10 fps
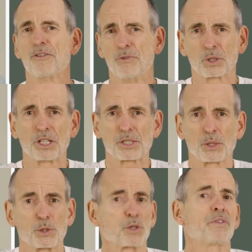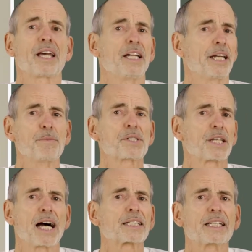and true. And we
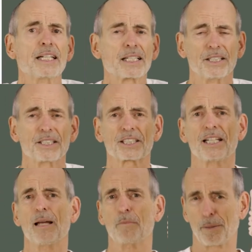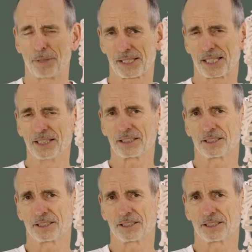encounter it every day with patients who are